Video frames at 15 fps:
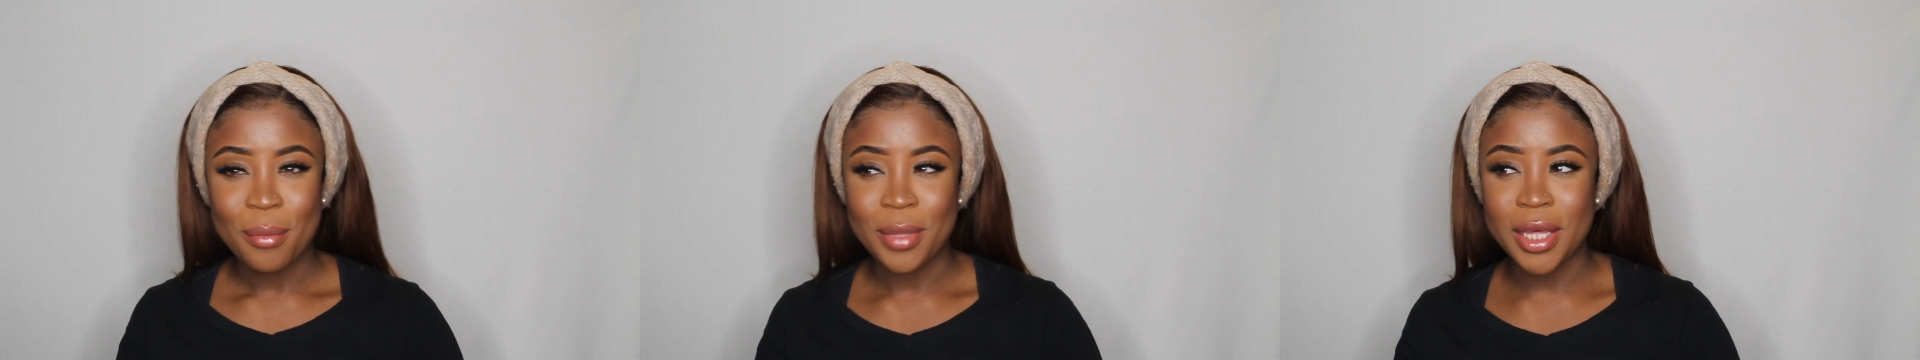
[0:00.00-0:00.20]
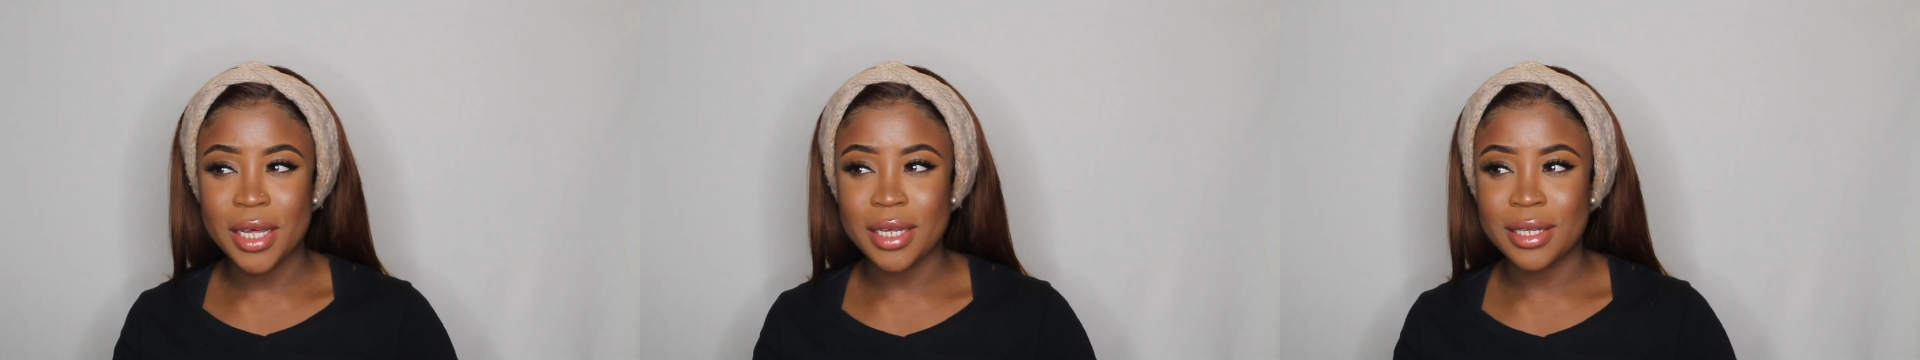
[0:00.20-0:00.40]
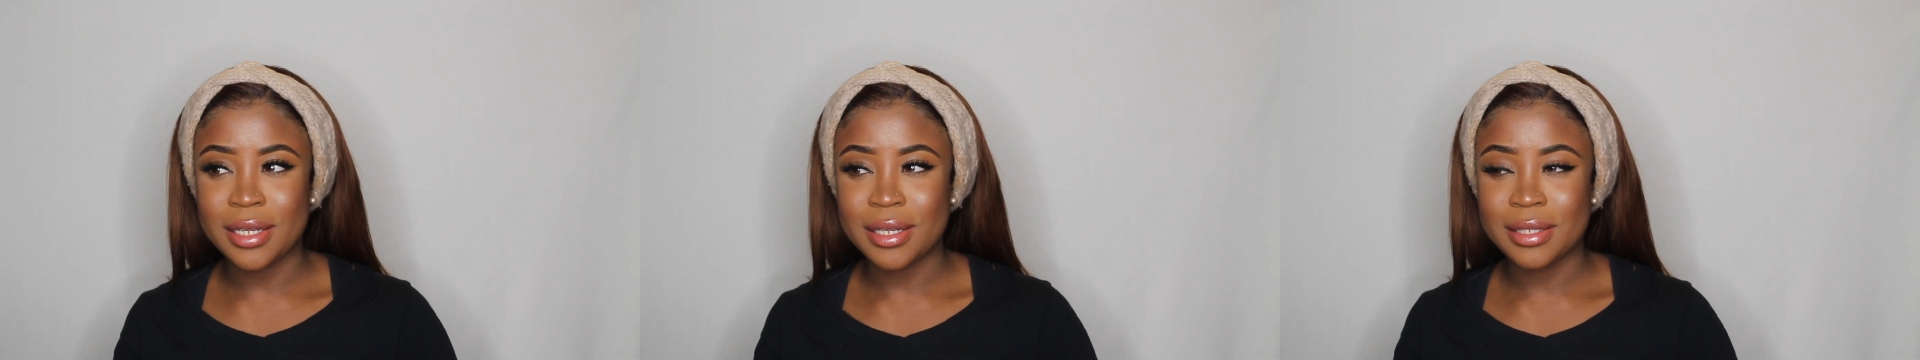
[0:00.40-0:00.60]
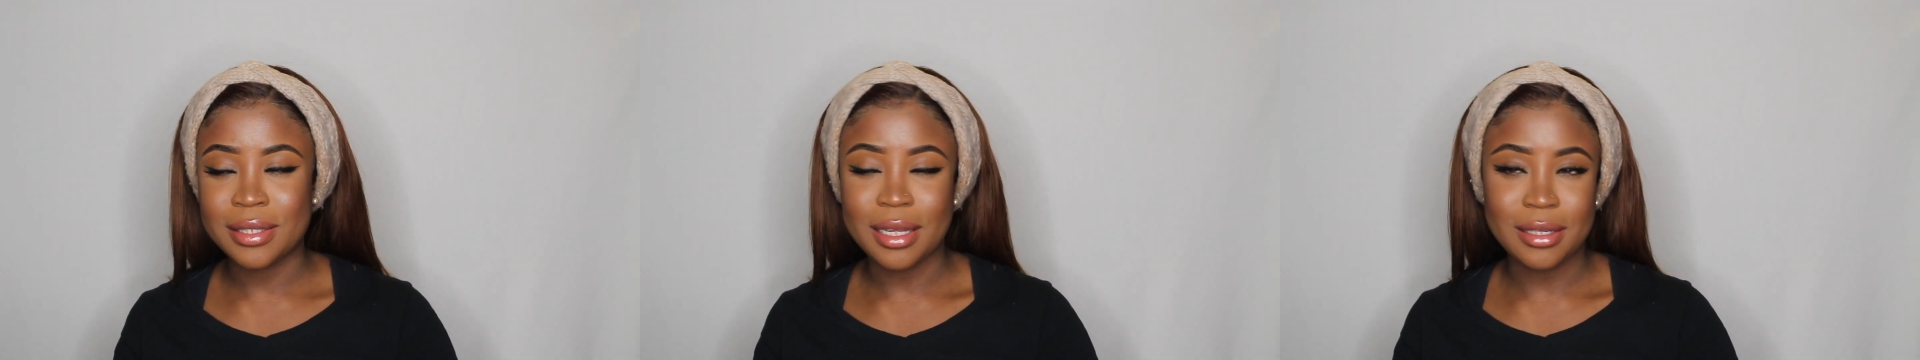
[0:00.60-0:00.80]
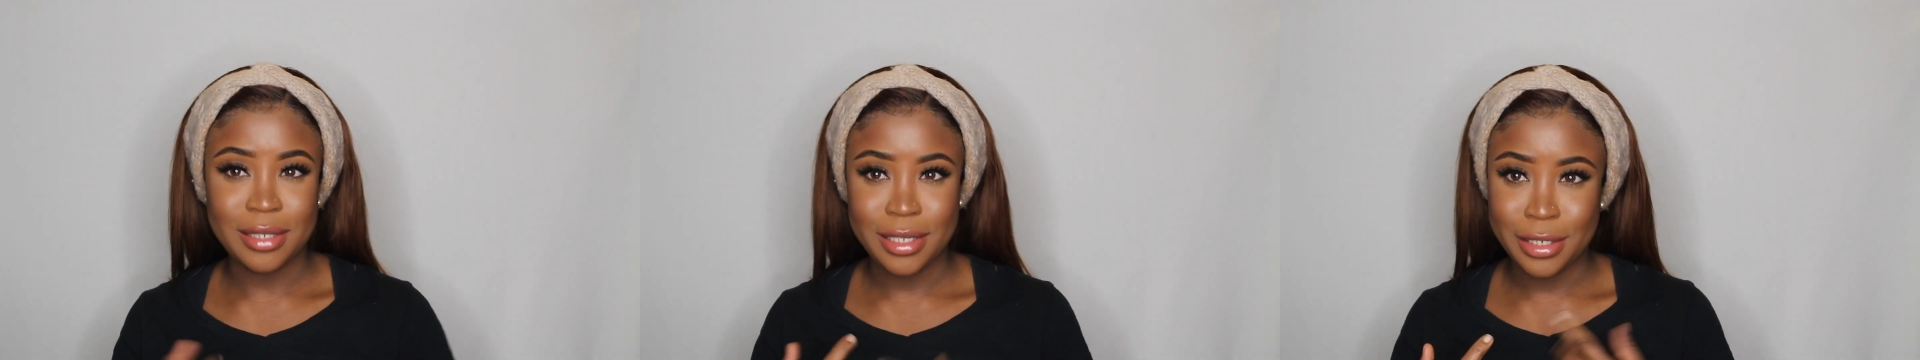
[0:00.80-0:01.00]
because
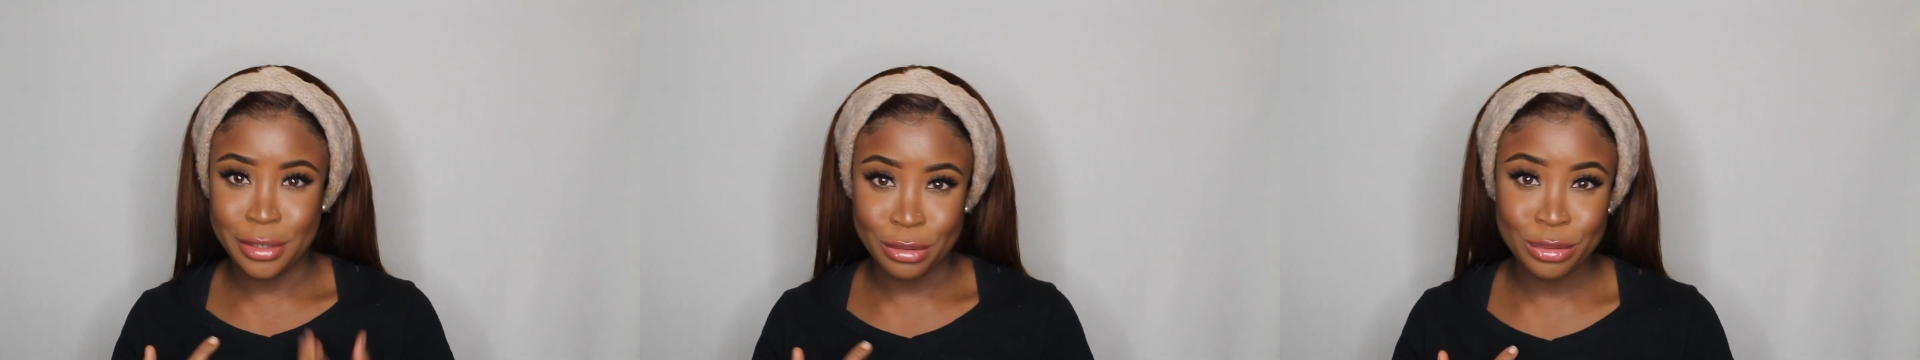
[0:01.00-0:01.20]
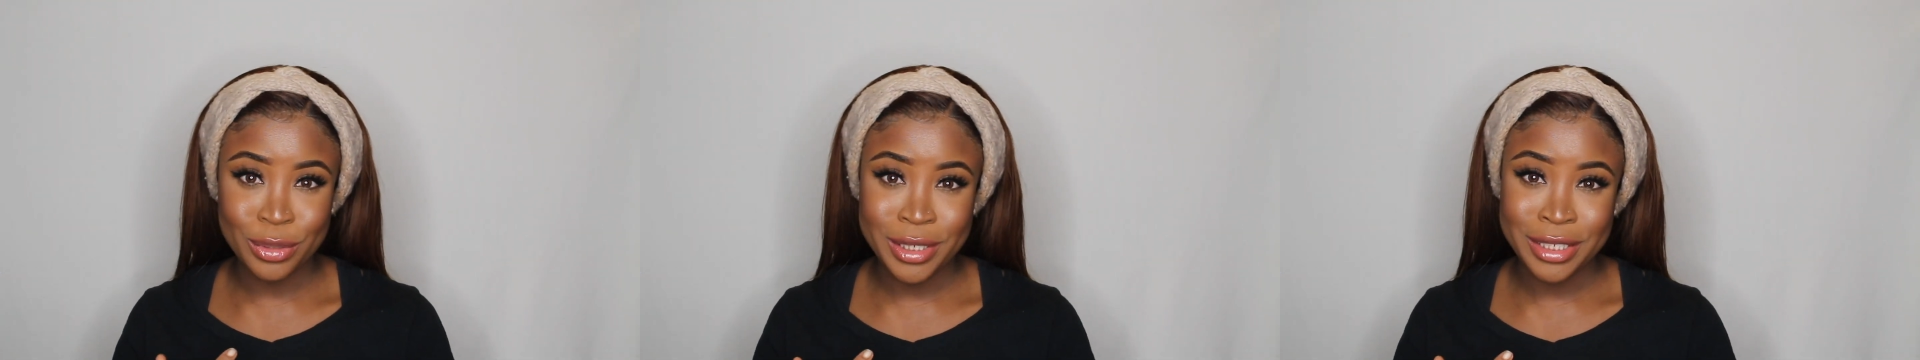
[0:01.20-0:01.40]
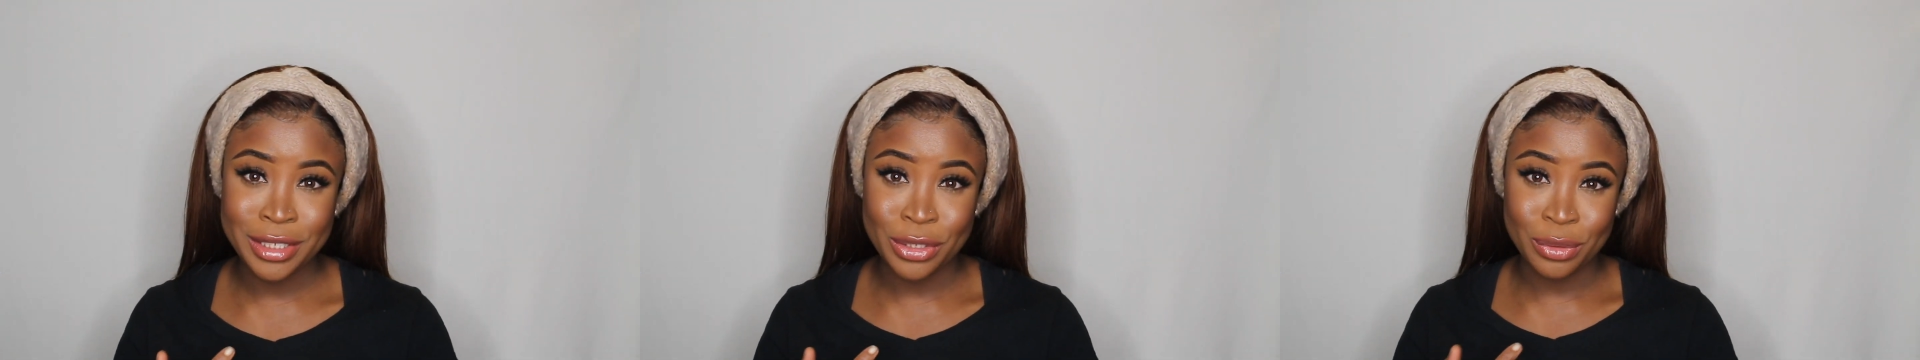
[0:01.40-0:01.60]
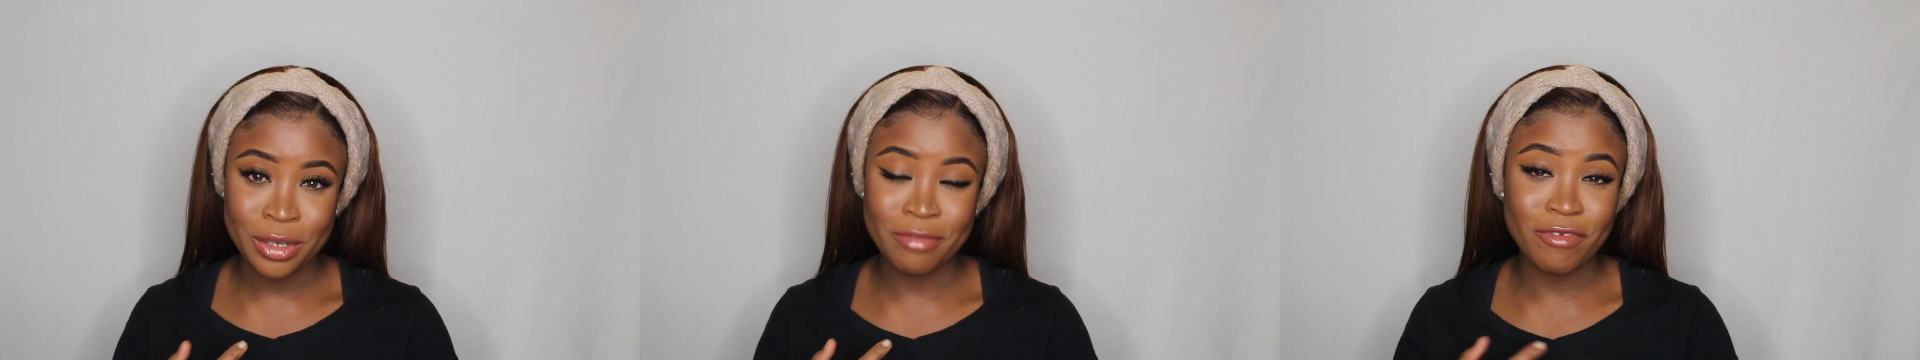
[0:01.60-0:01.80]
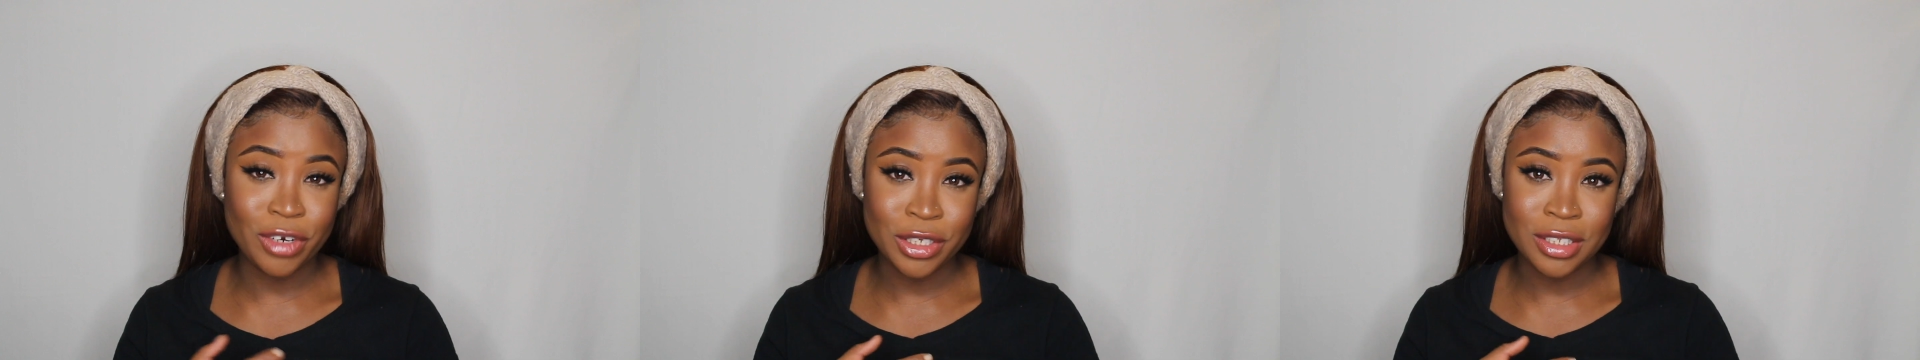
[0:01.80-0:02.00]
he knows what he's
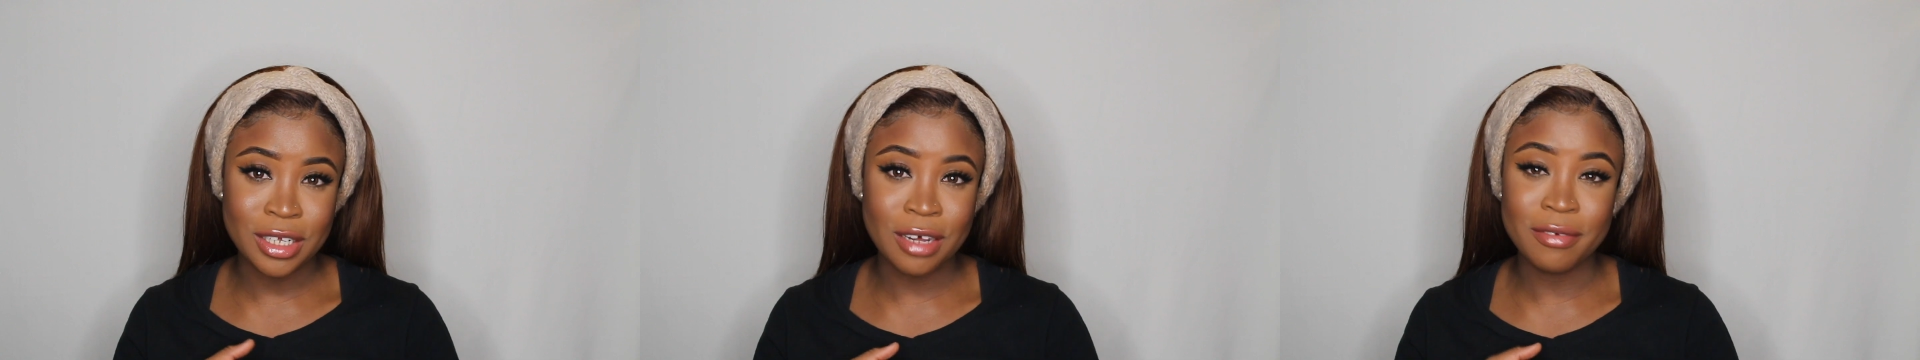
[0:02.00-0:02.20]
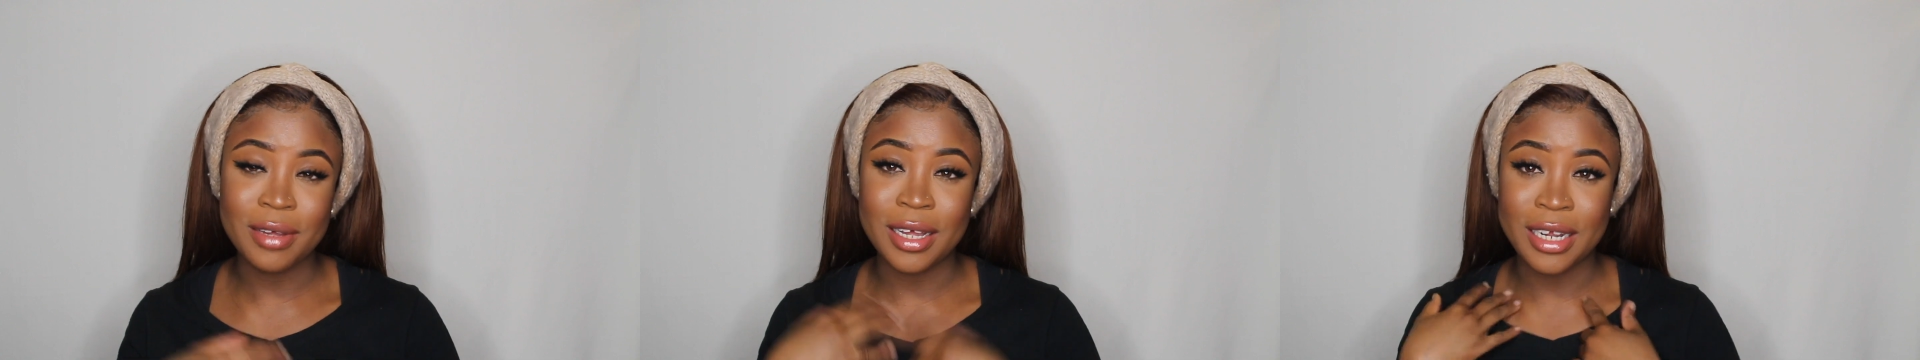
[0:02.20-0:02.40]
doing first off,